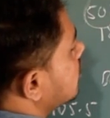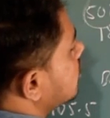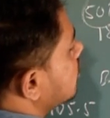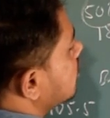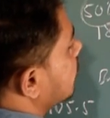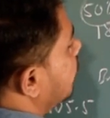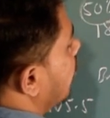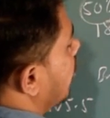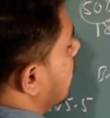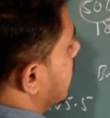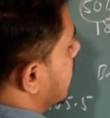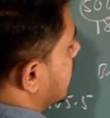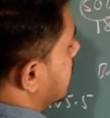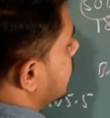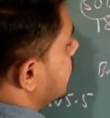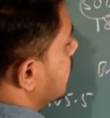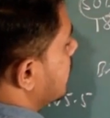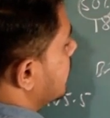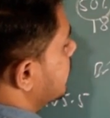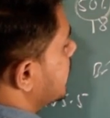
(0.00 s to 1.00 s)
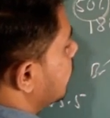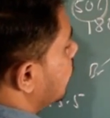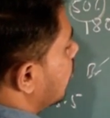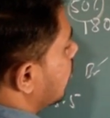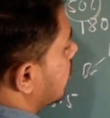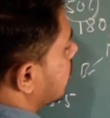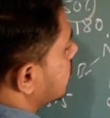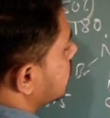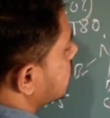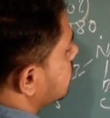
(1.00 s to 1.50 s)
so bond angle will be
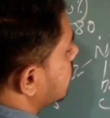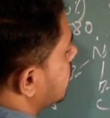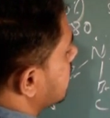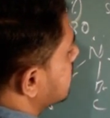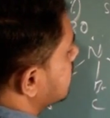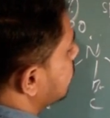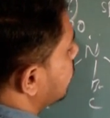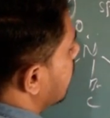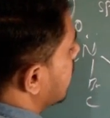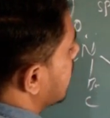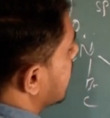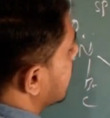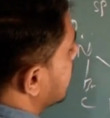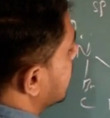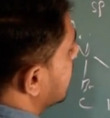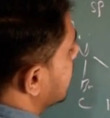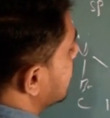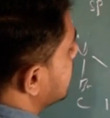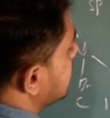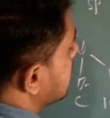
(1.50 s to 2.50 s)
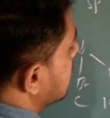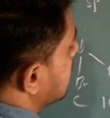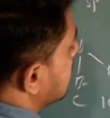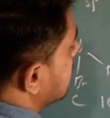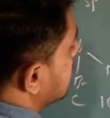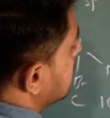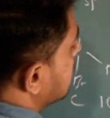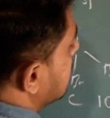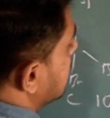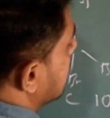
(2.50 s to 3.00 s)
more. So its bond angle is,
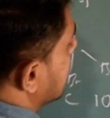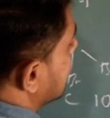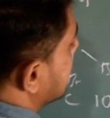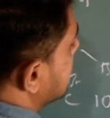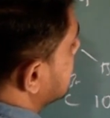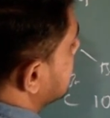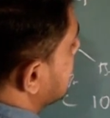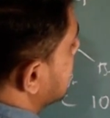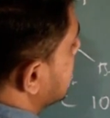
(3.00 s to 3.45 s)
let us say